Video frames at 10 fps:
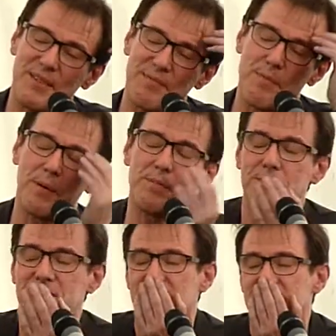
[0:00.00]
Republic
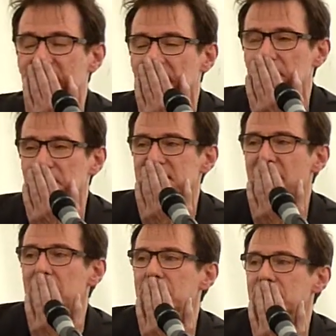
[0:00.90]
was at a terrible
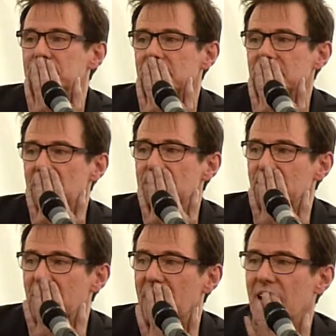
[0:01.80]
time.
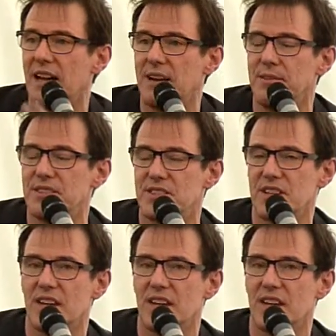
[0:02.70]
It was.